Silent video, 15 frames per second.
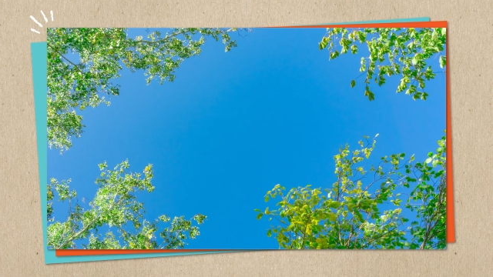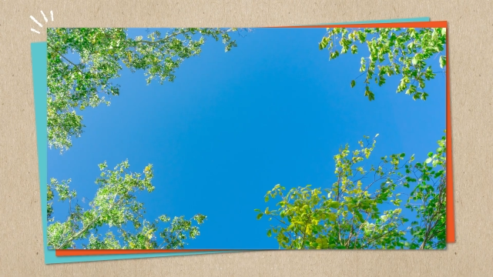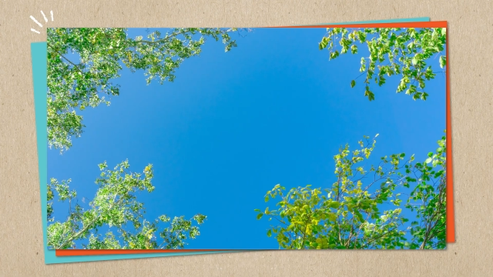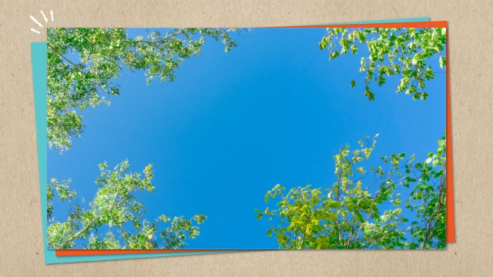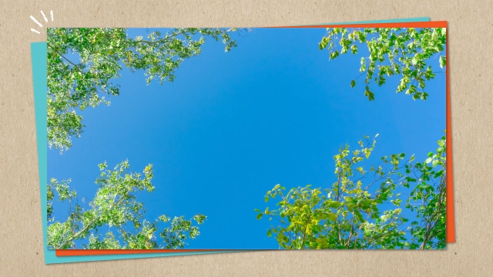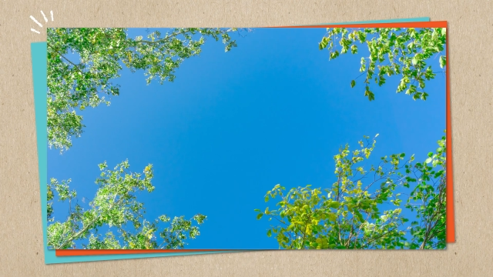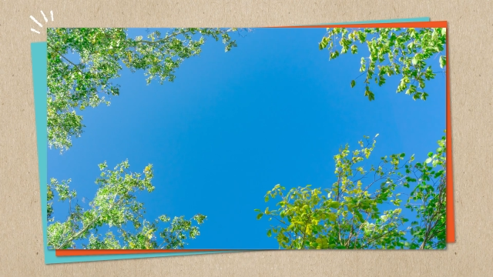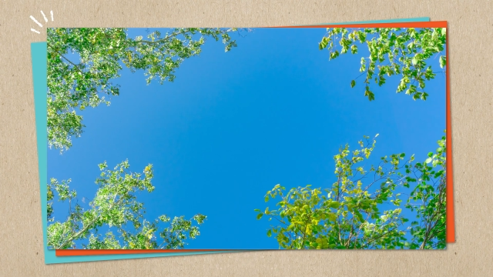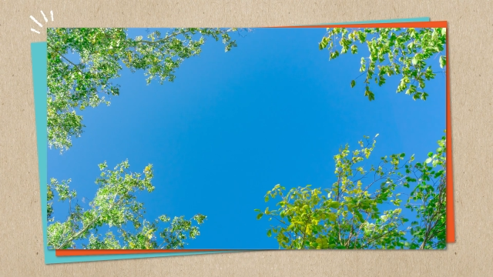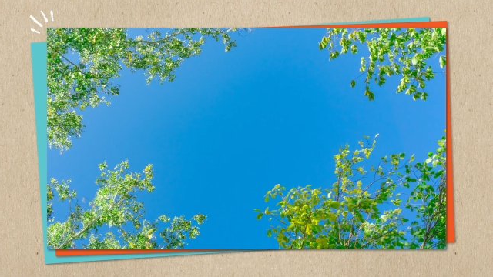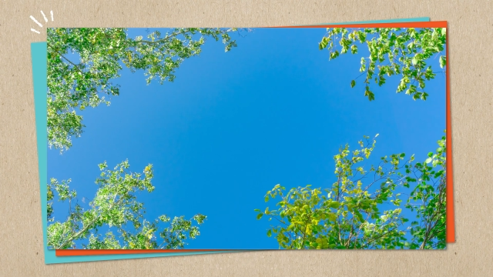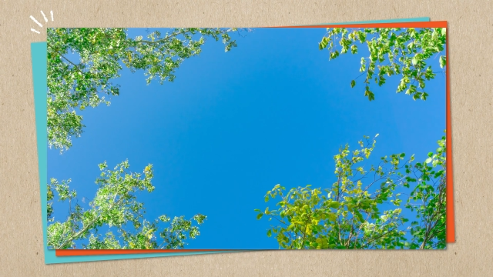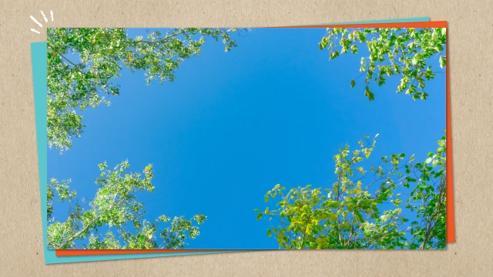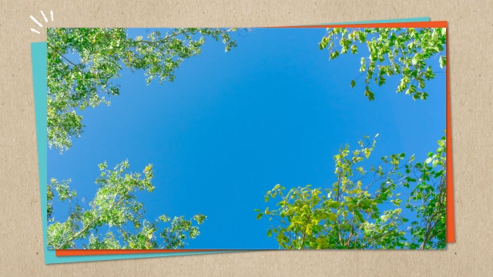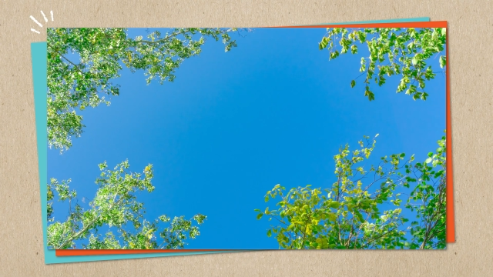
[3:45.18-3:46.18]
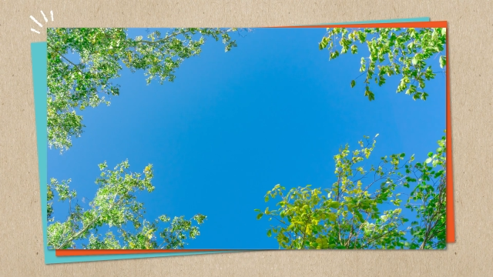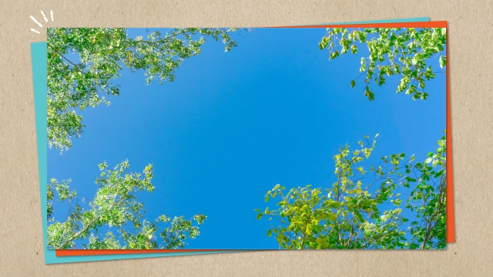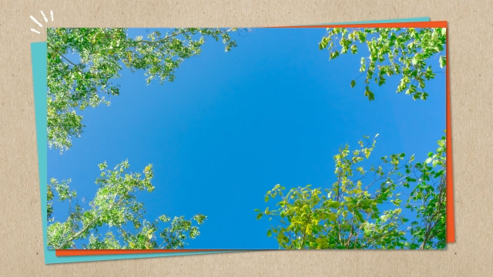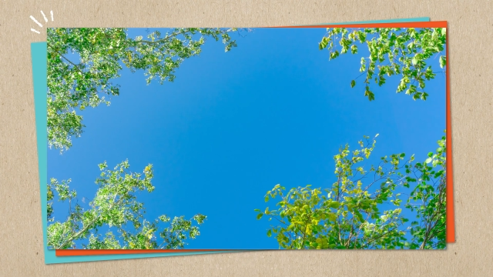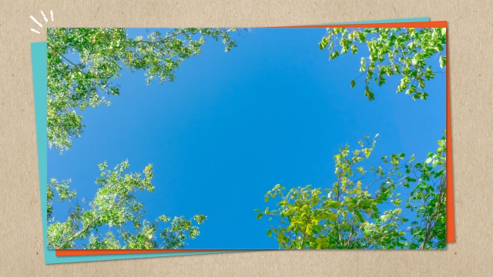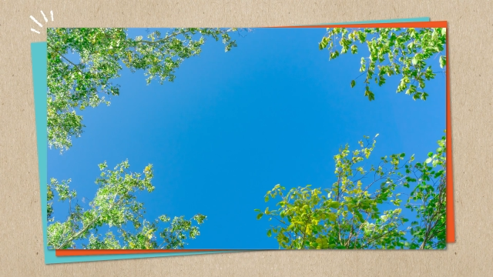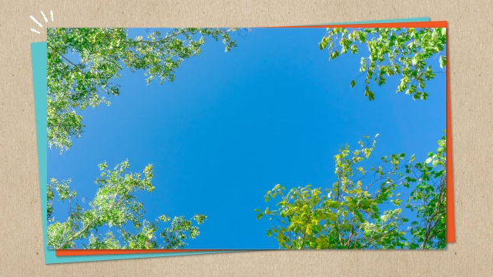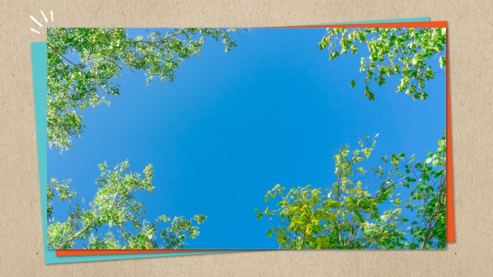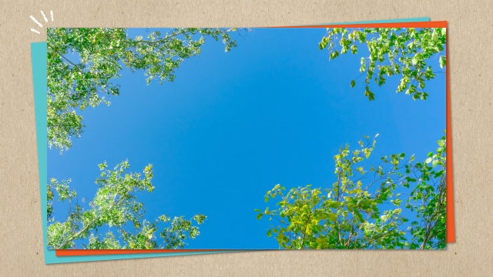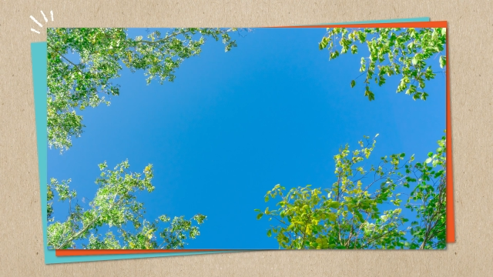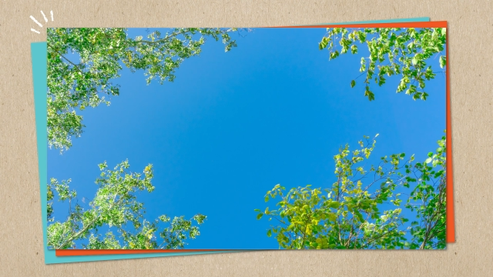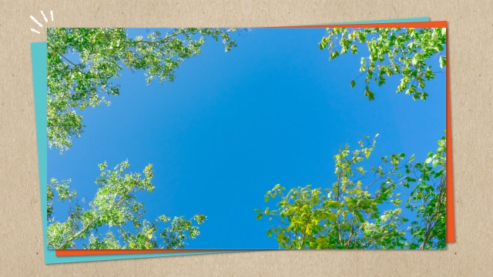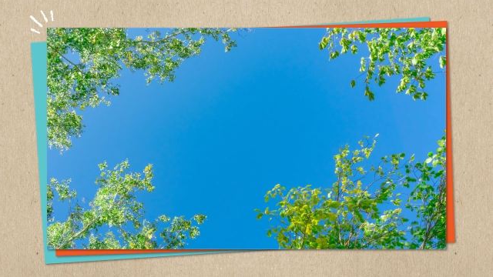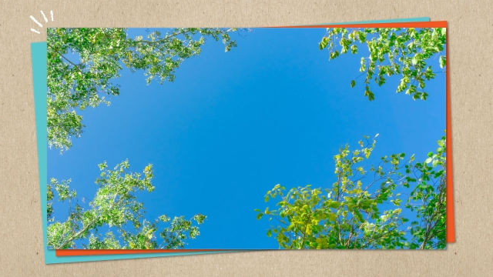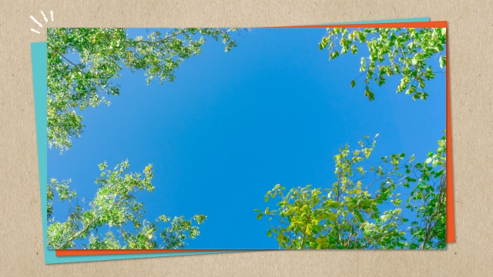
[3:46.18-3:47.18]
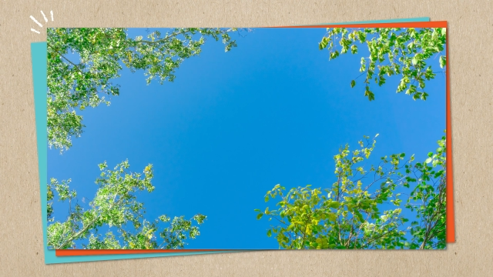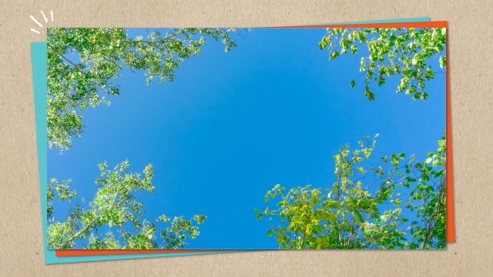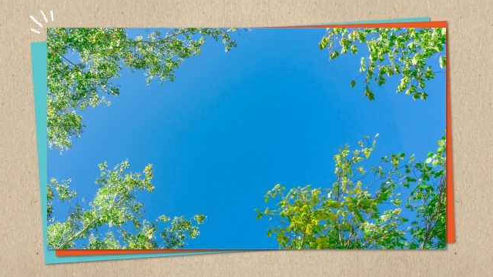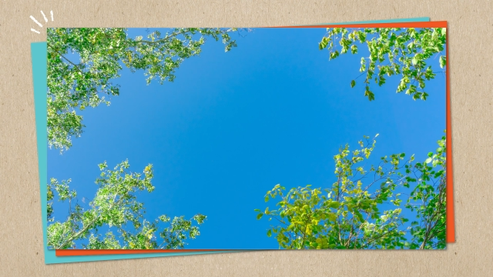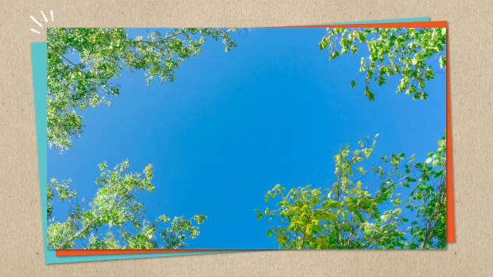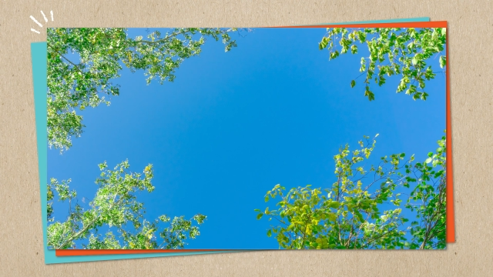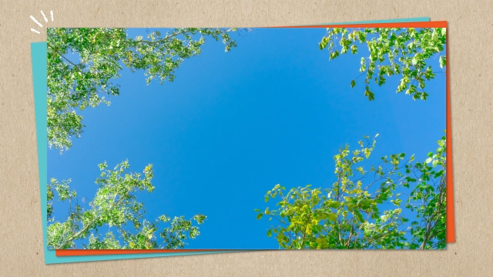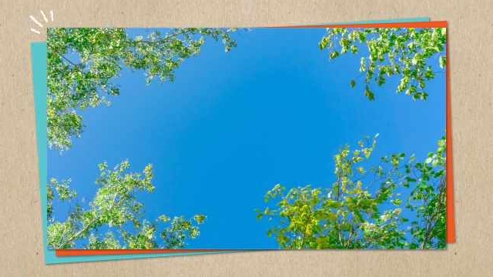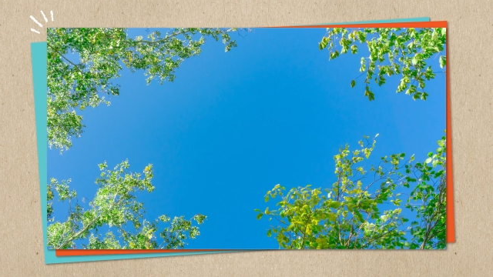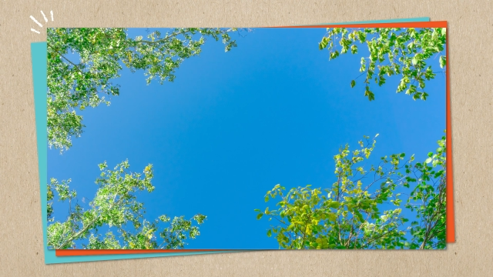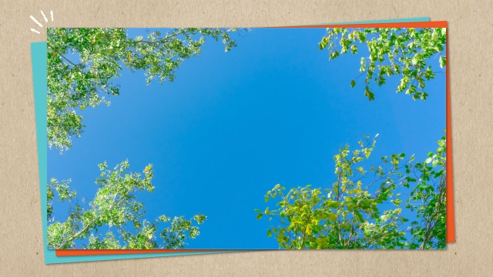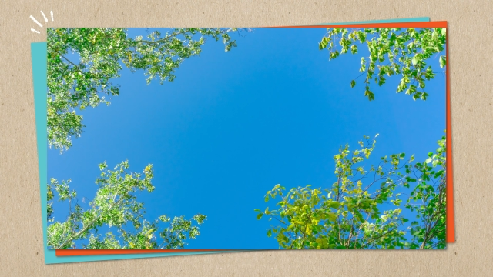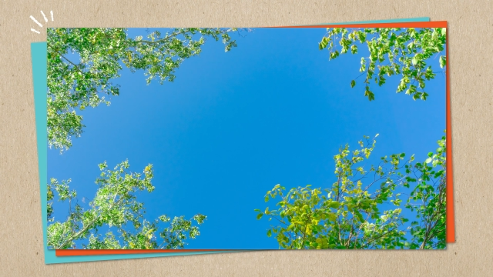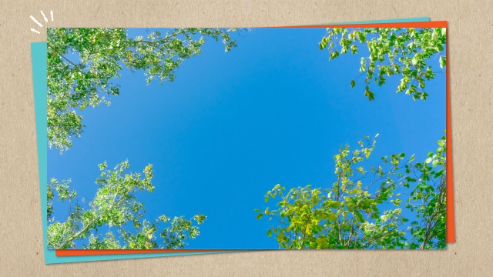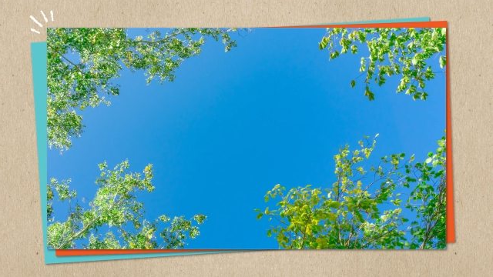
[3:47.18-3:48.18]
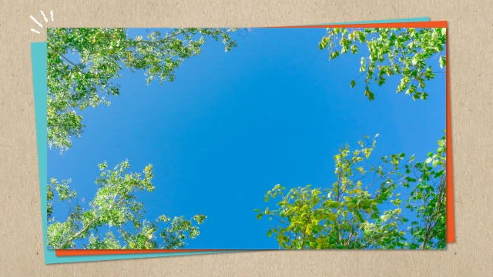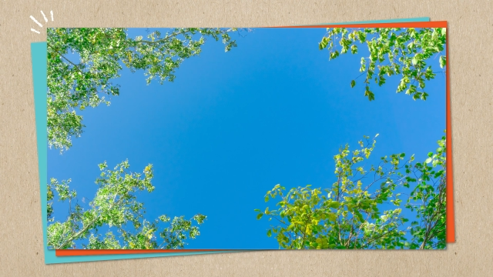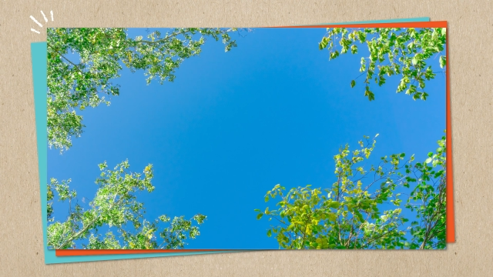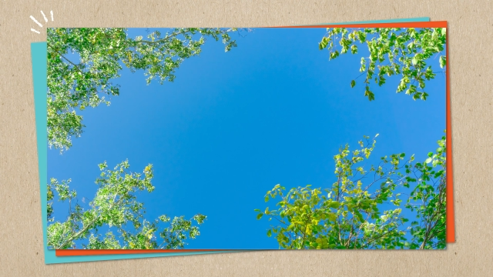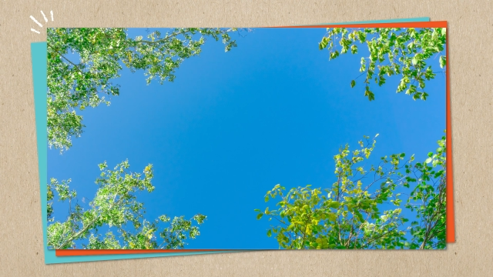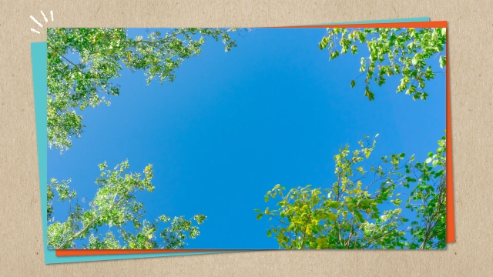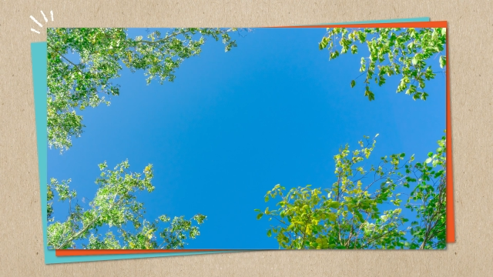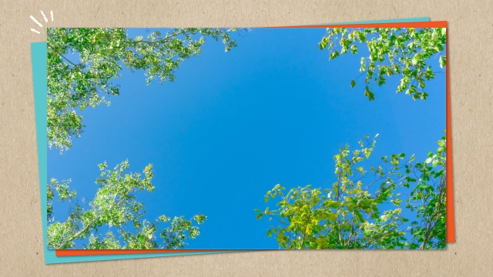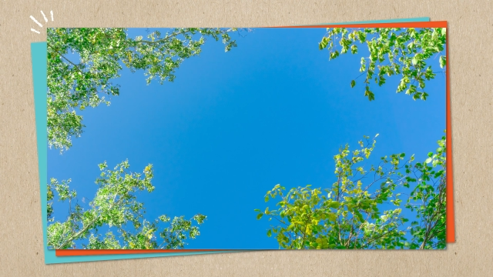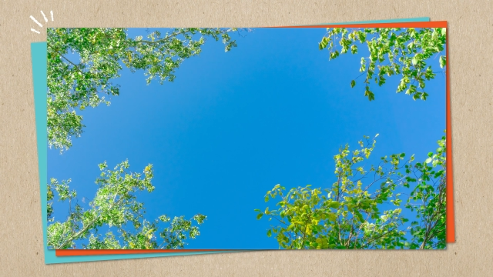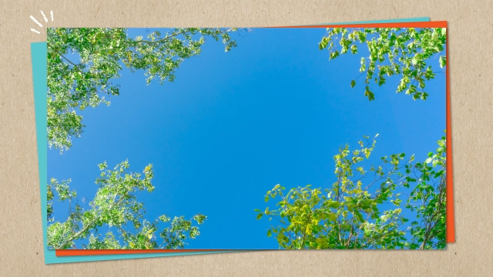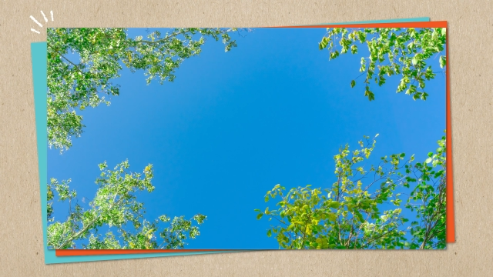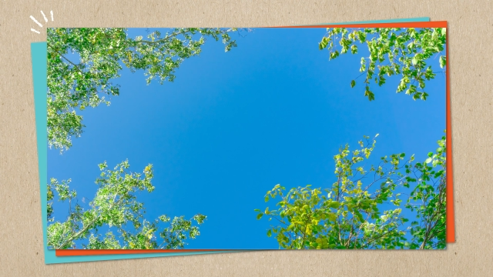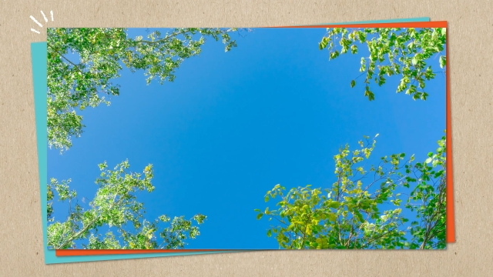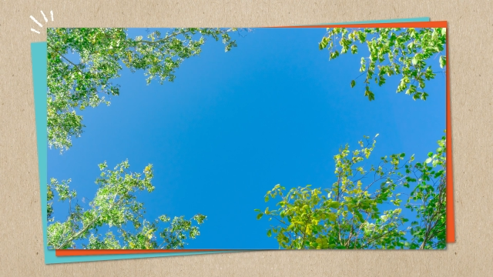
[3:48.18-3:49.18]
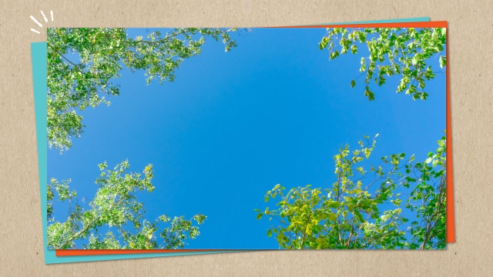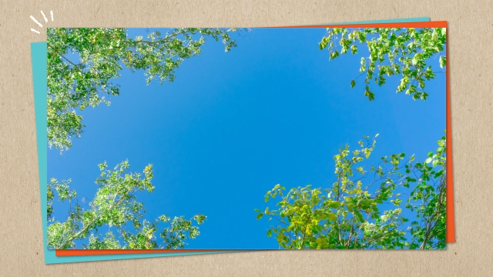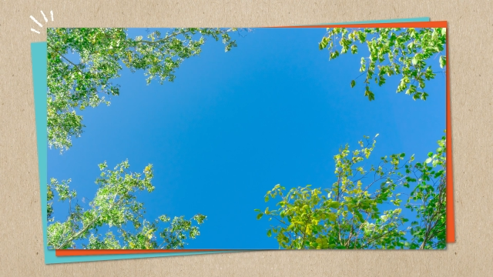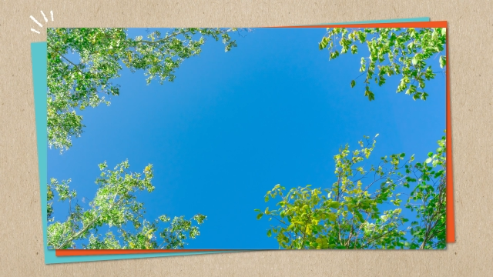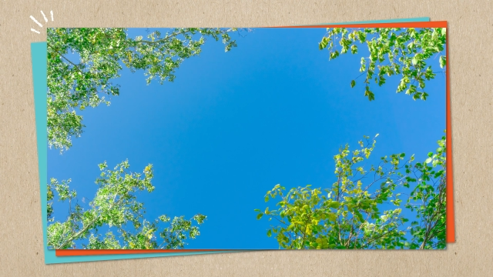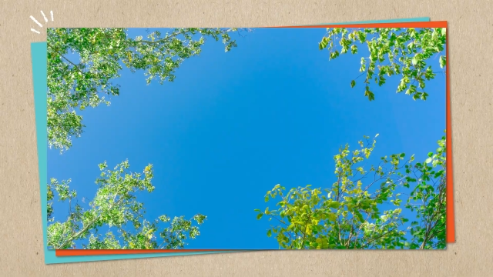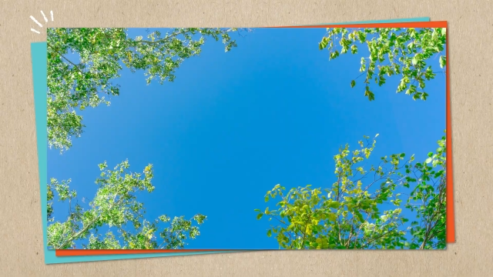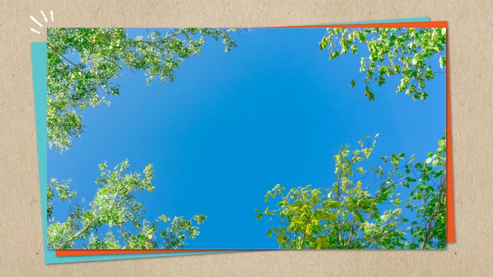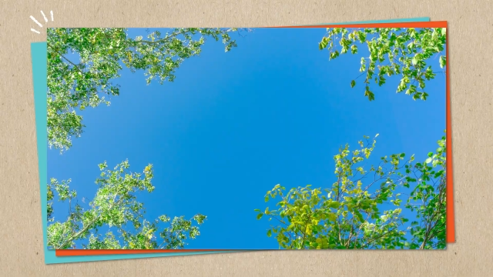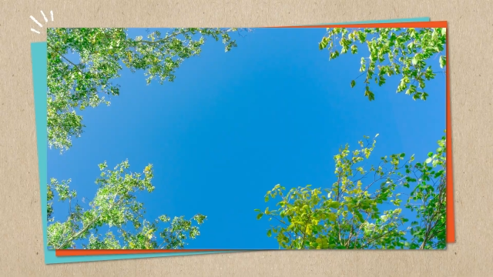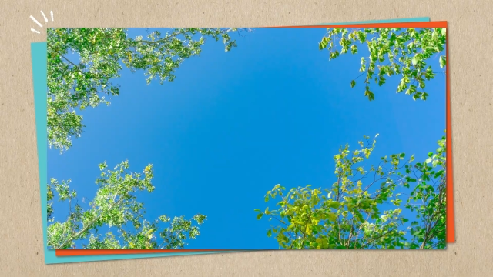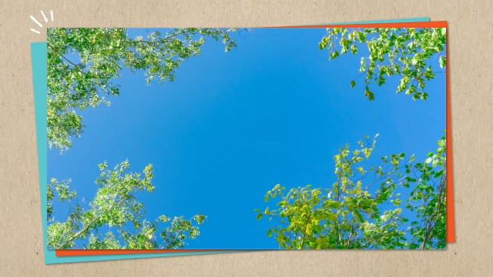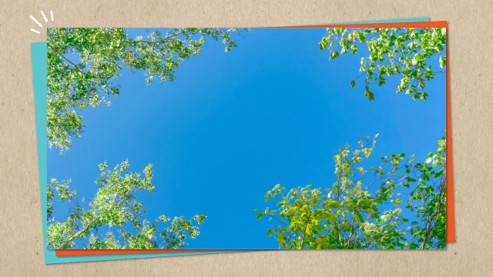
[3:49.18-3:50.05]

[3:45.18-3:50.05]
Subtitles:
(no speaker visible)